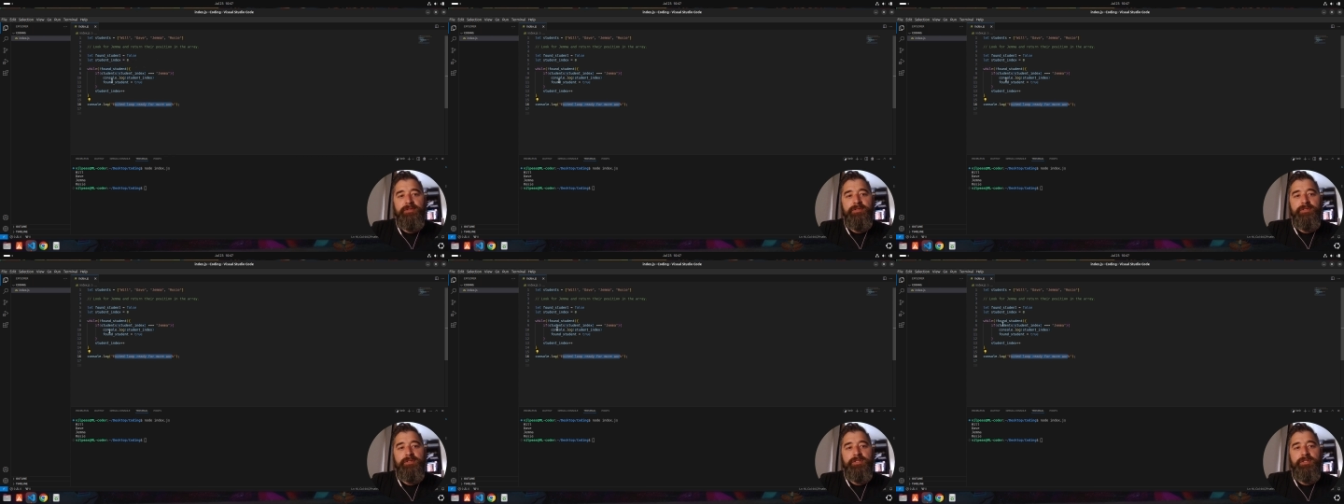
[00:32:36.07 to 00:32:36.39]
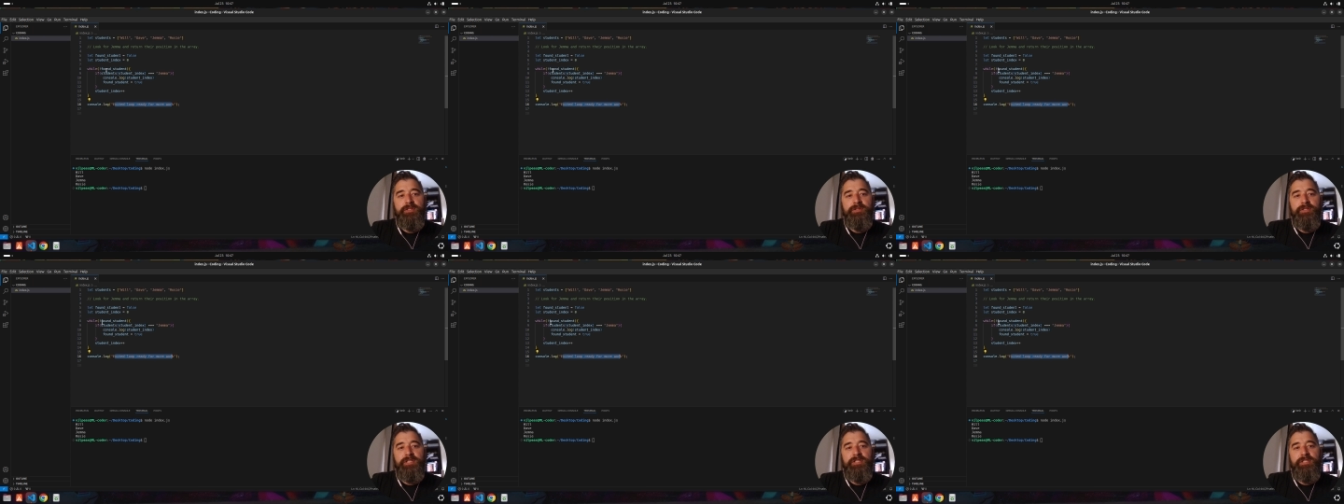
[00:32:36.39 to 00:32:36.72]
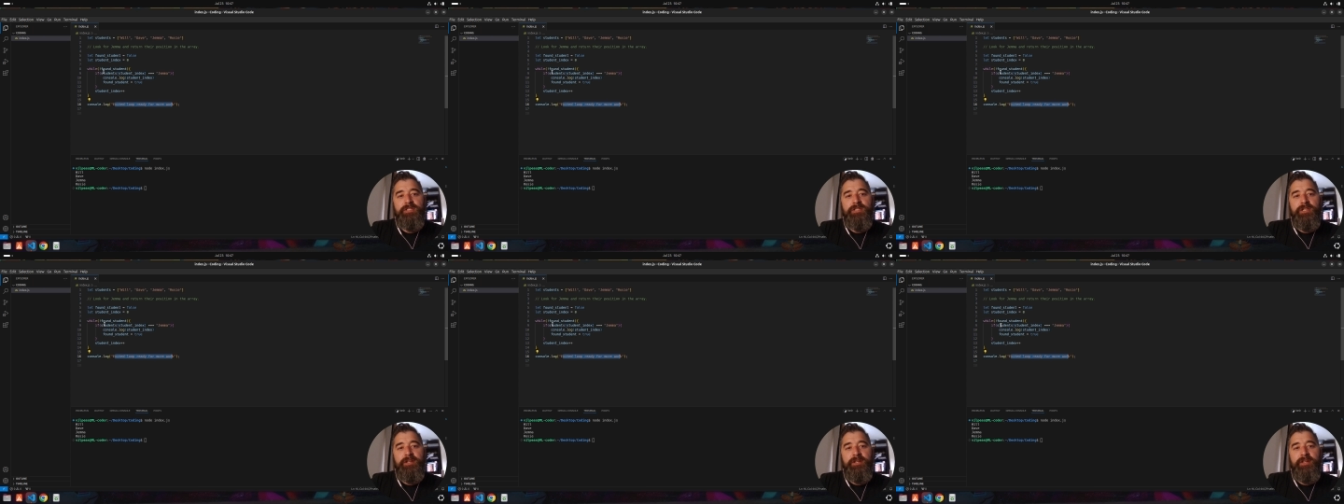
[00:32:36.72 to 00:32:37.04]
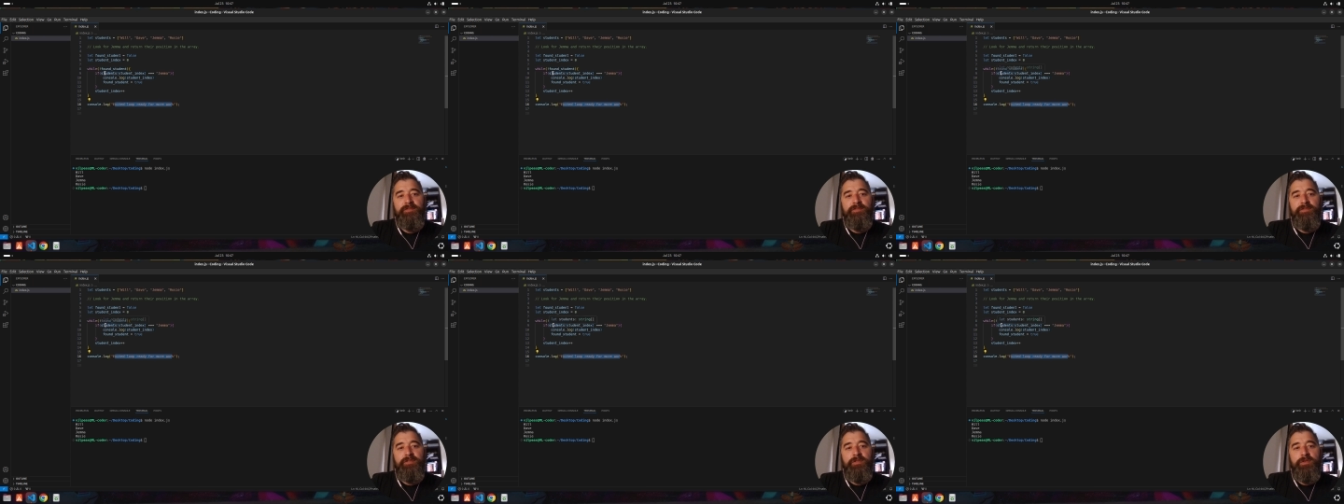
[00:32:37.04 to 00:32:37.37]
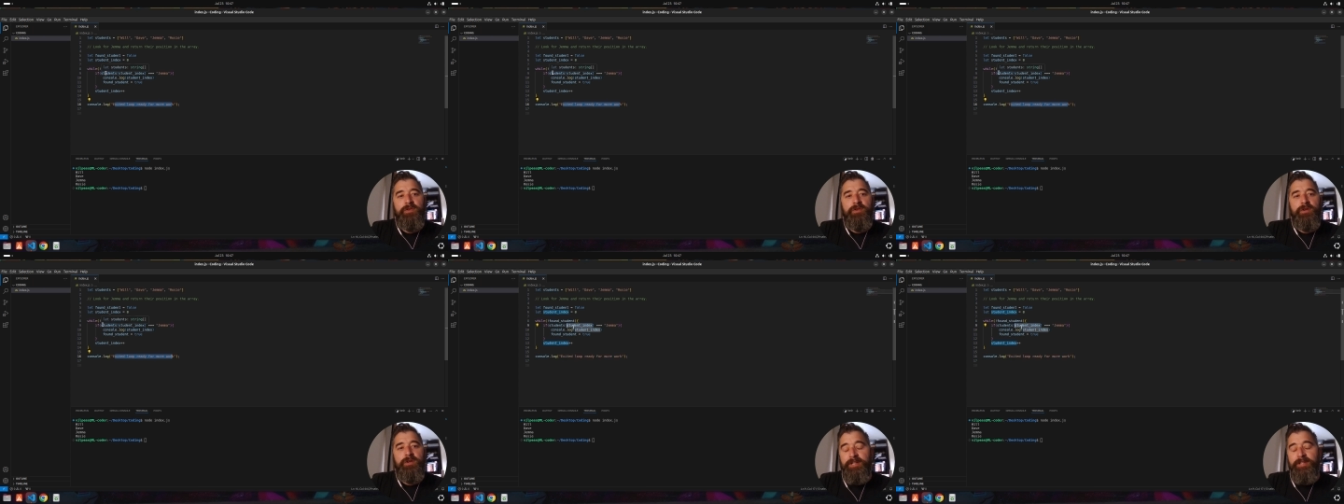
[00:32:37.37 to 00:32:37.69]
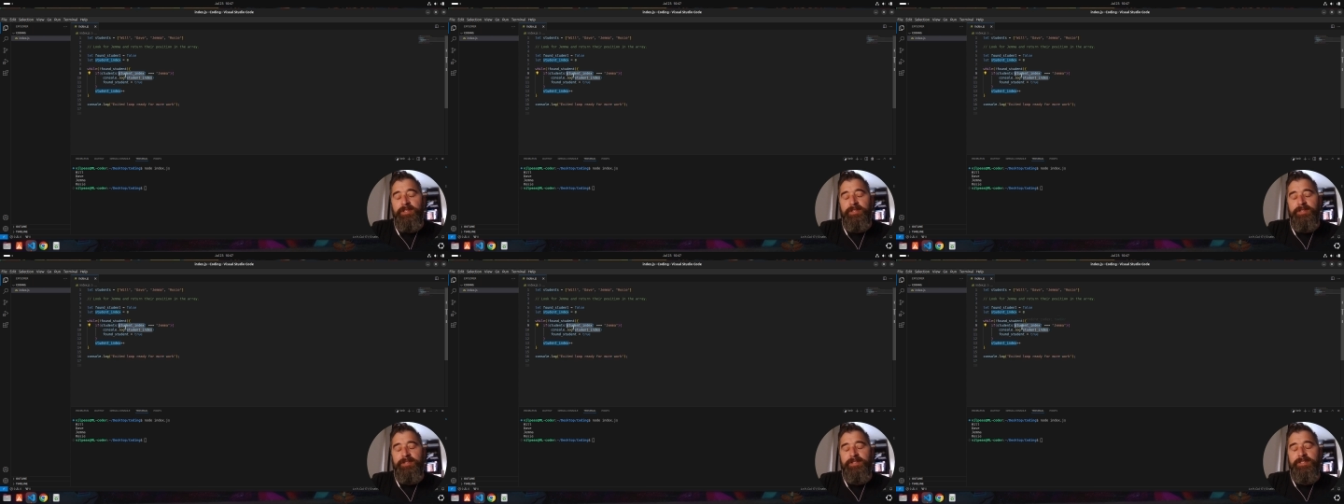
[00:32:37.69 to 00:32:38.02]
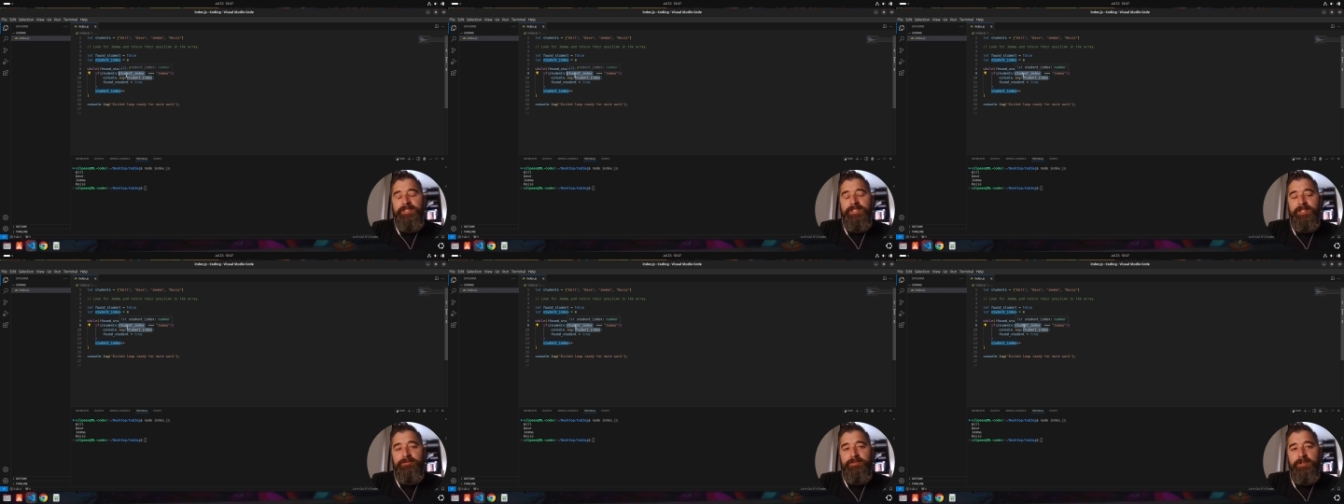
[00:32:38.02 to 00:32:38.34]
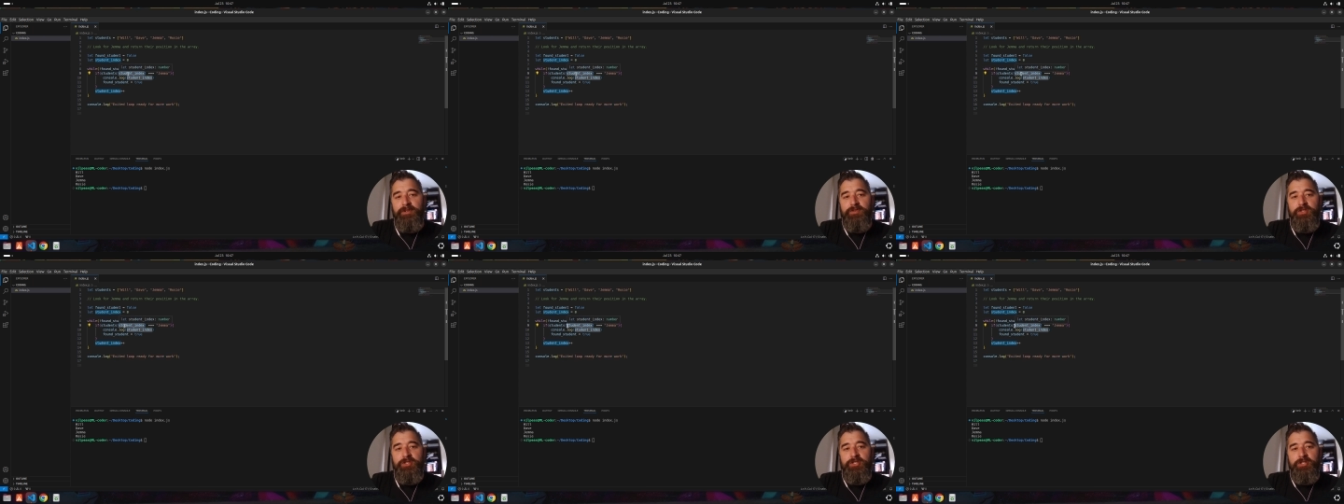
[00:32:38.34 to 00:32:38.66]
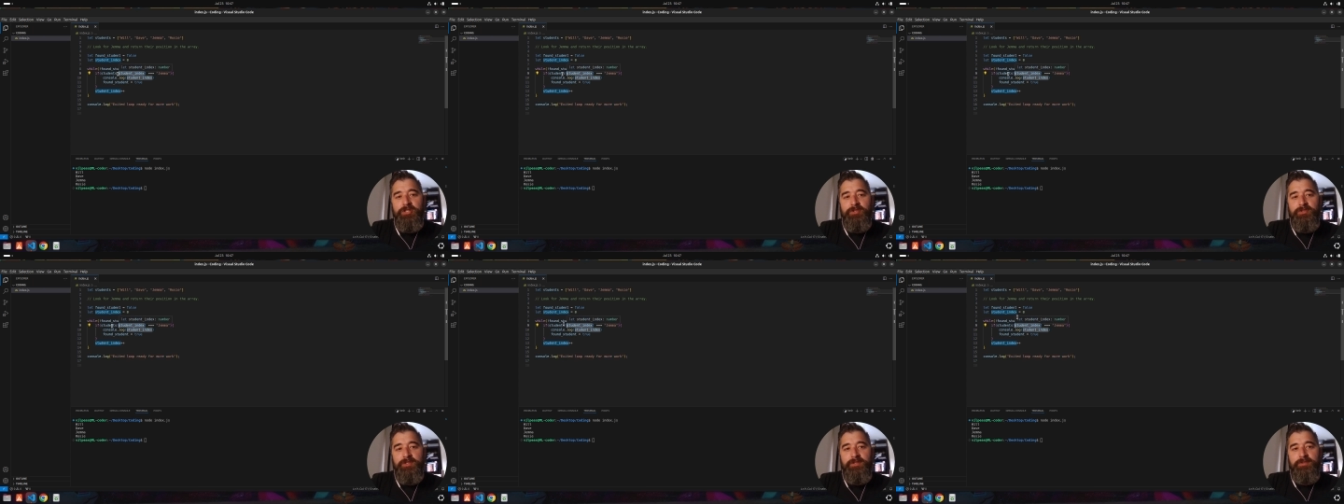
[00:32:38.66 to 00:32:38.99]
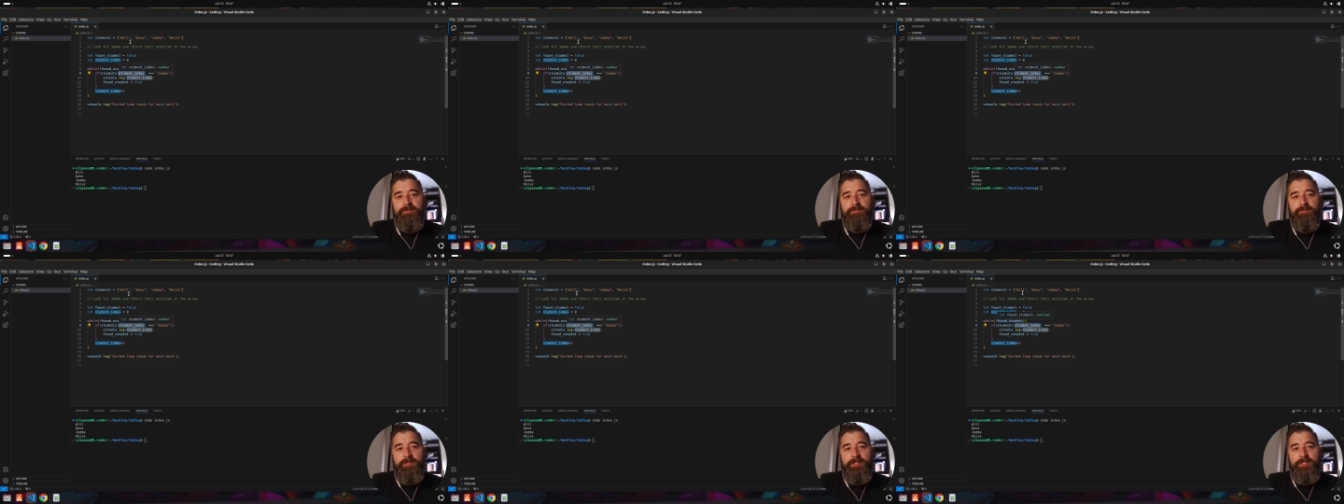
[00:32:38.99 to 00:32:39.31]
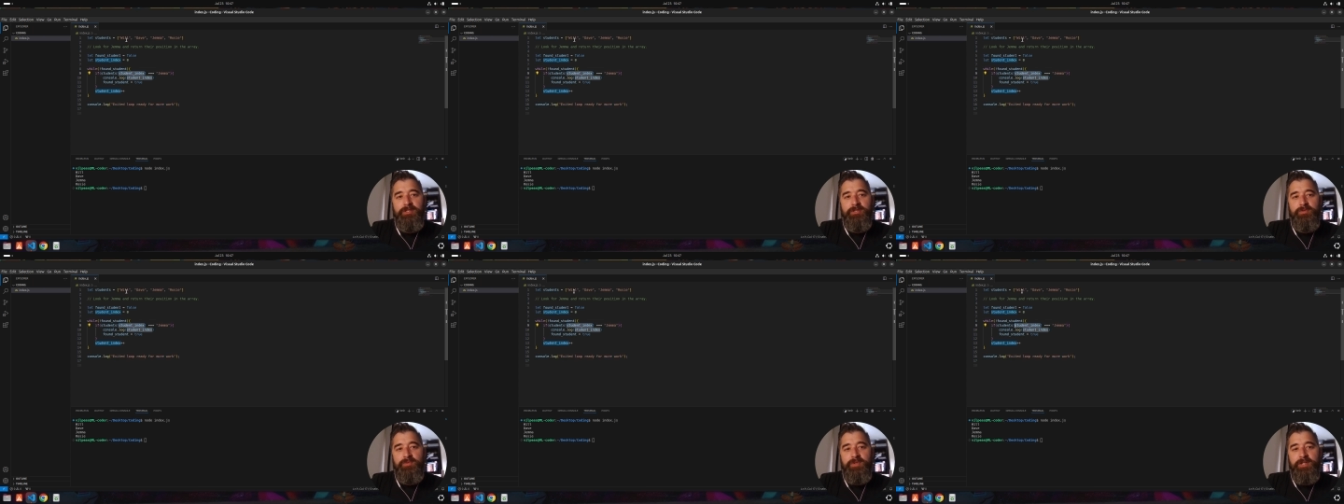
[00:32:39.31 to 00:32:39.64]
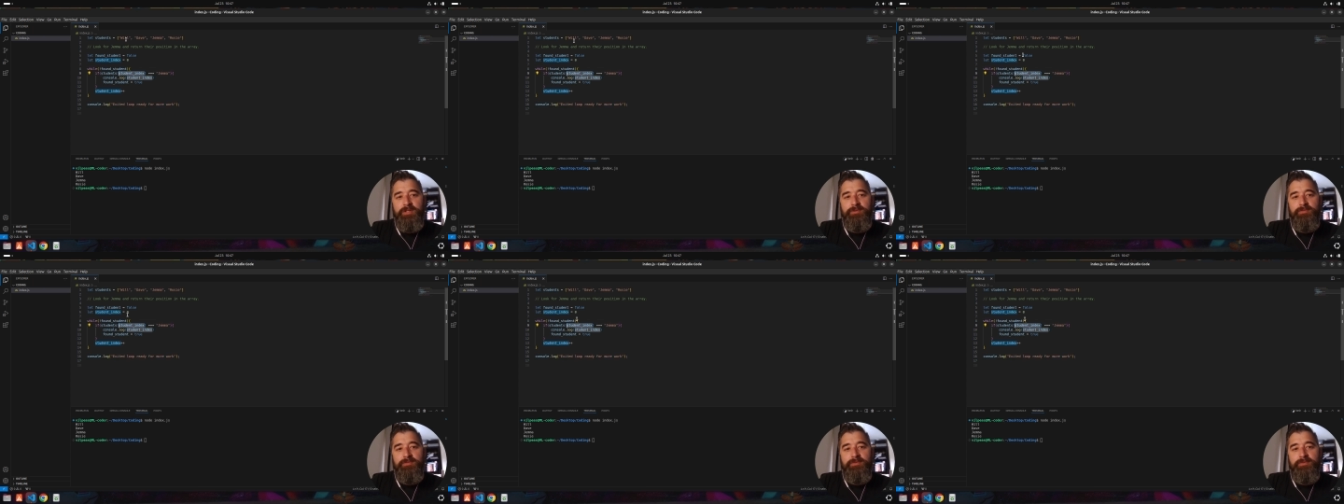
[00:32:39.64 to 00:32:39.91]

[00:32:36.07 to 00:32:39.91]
So this is looking for the 0th student, which is Will.